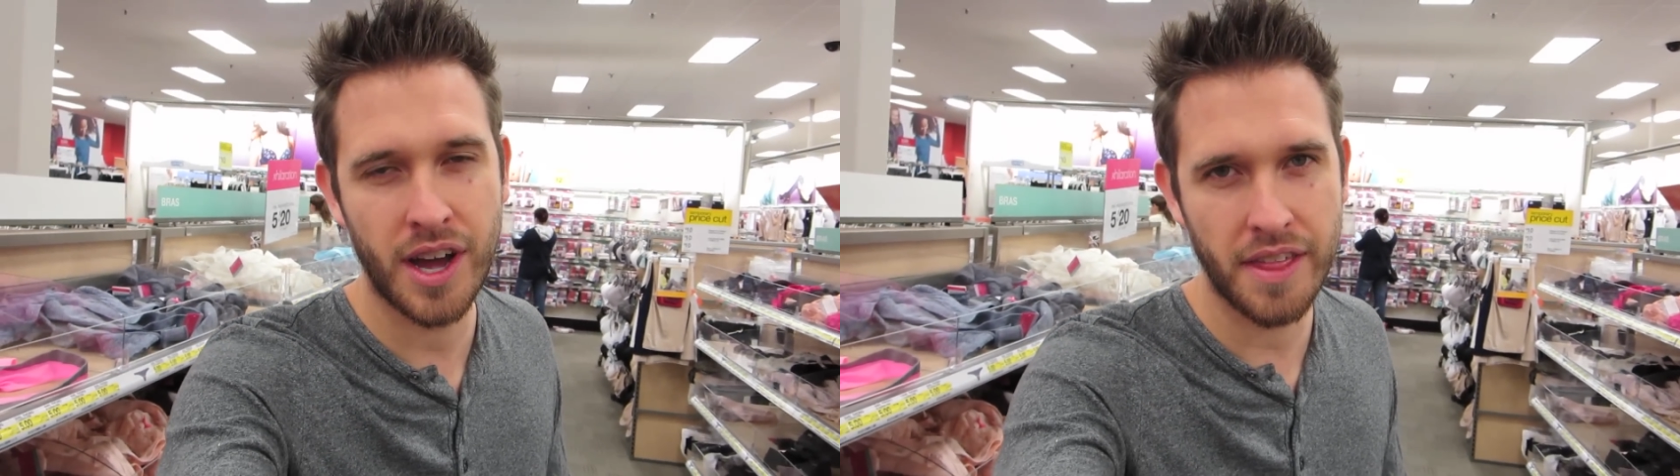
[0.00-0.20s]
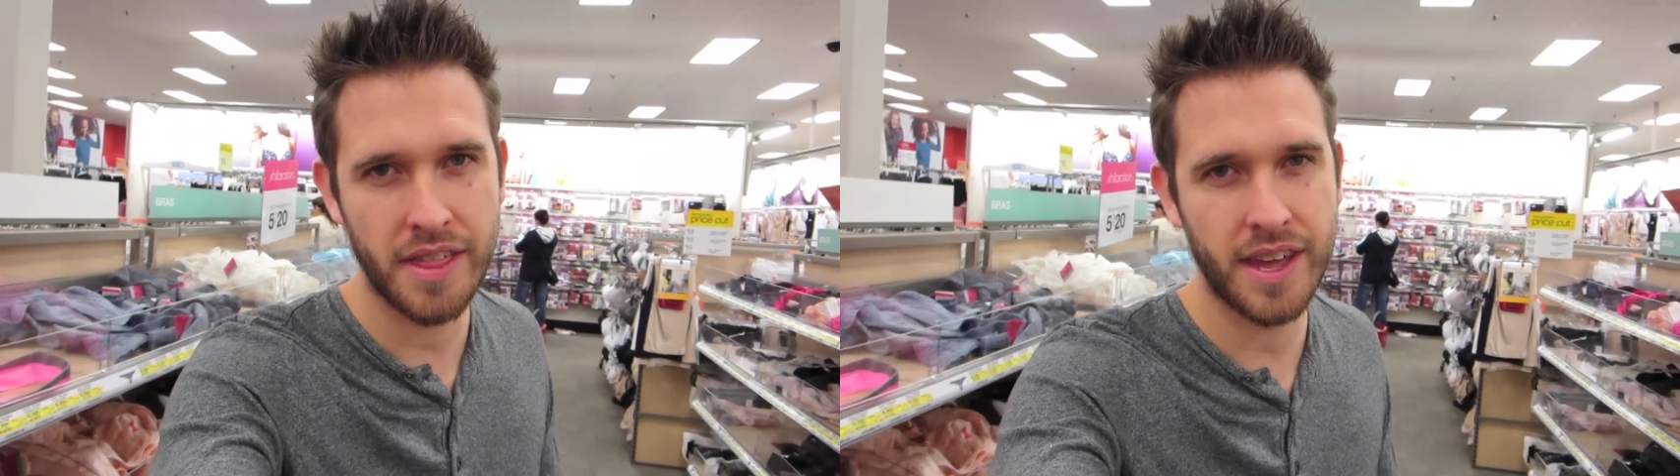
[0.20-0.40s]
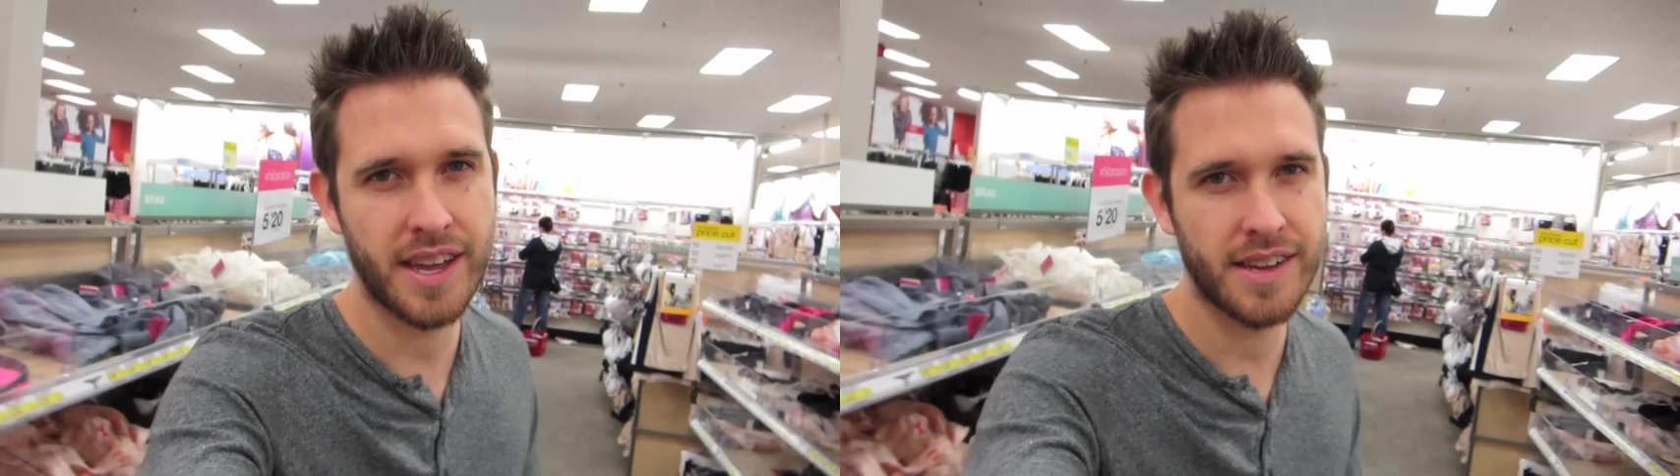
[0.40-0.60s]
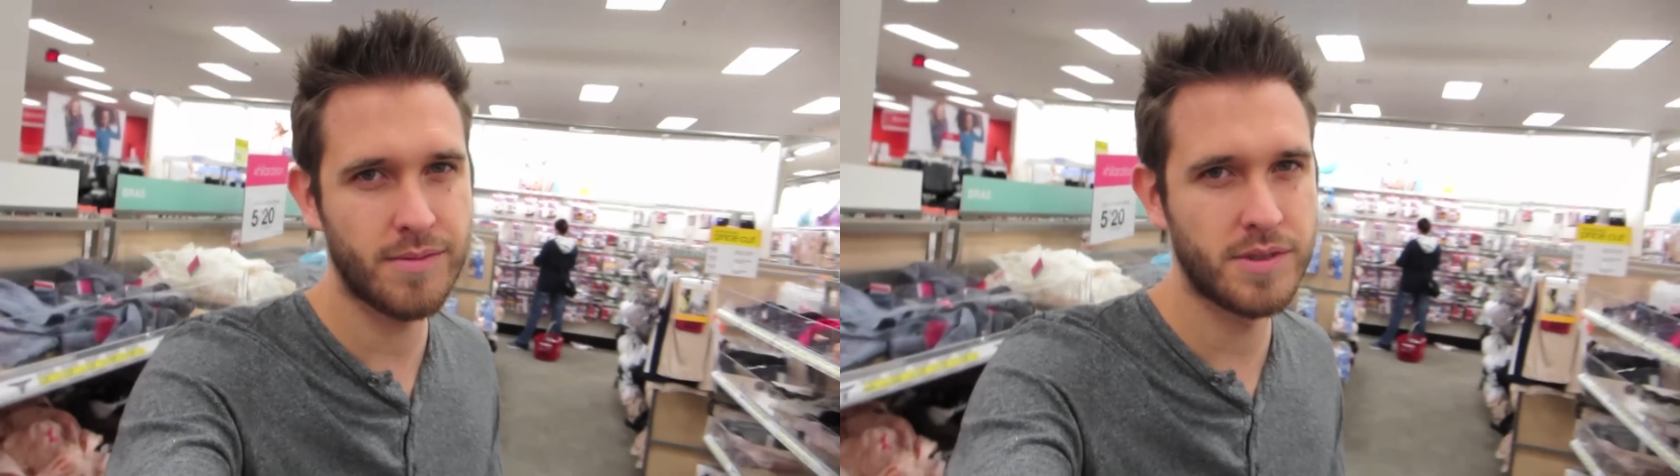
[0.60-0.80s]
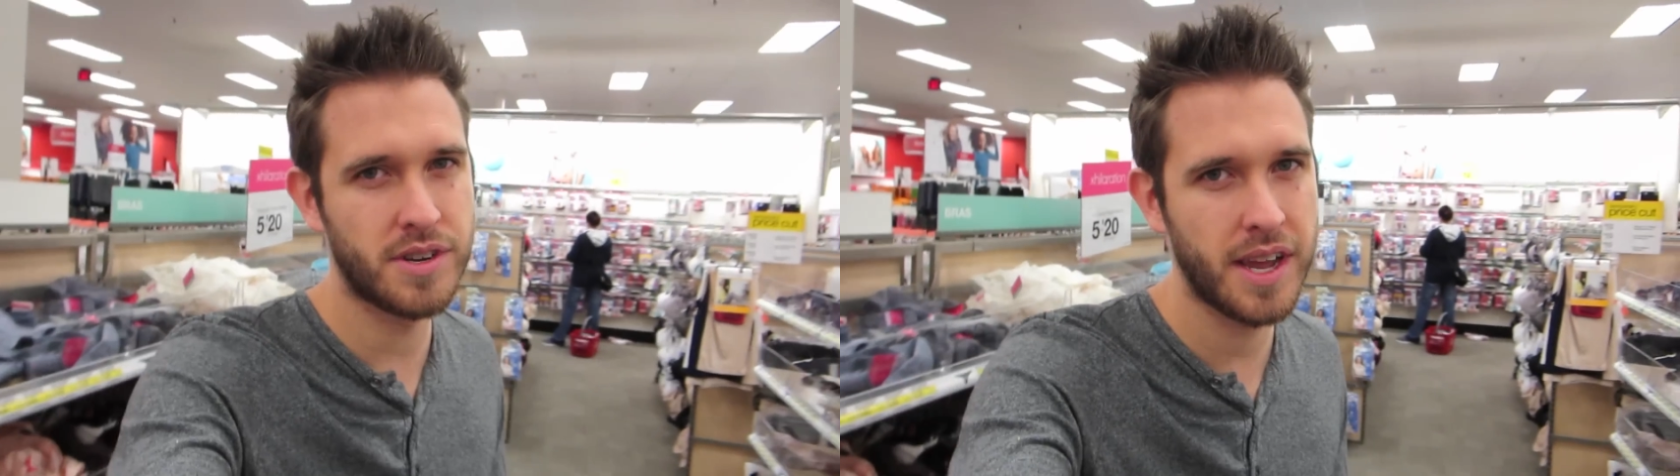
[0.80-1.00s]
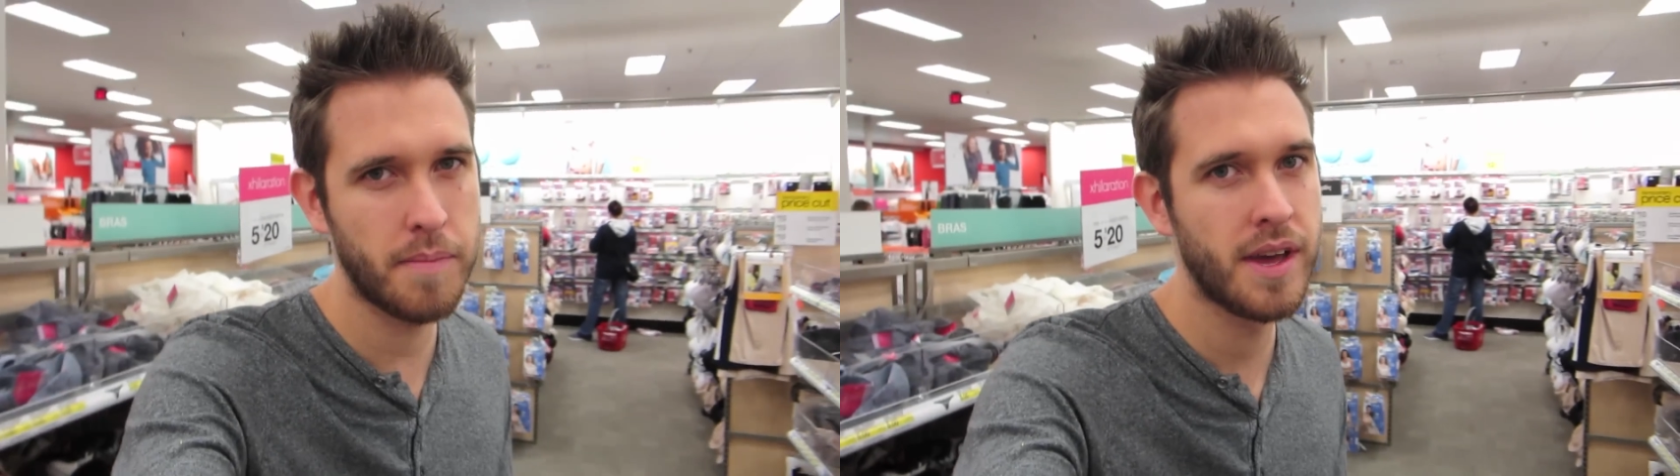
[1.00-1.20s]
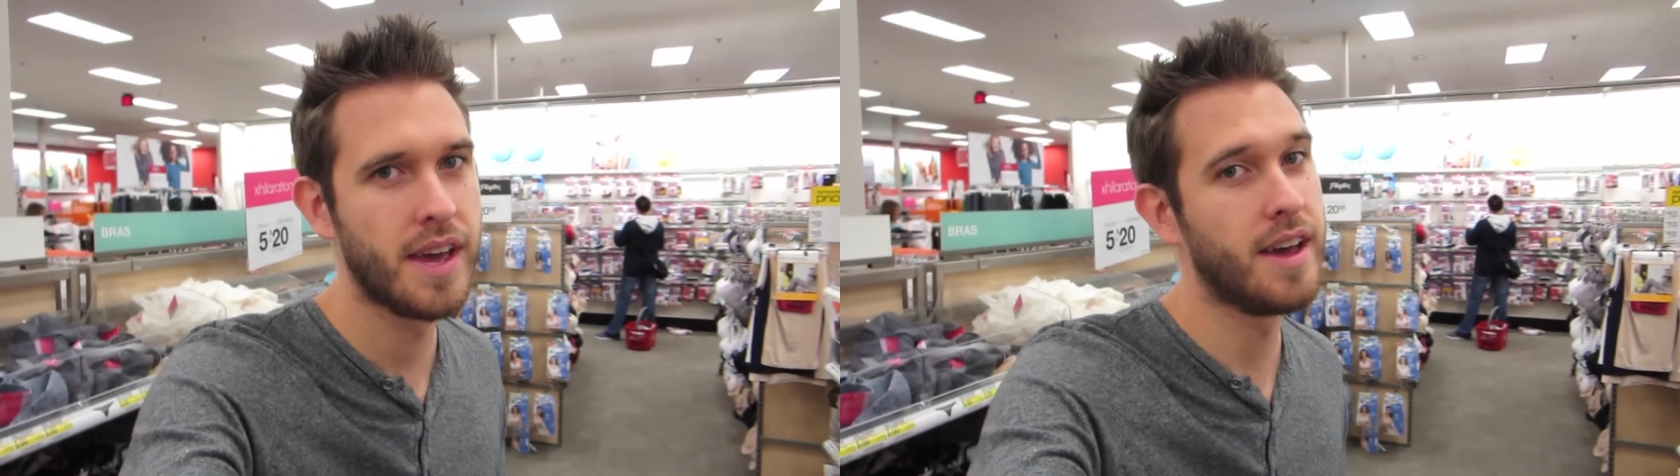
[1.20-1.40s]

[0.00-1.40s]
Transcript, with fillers: I think was her name.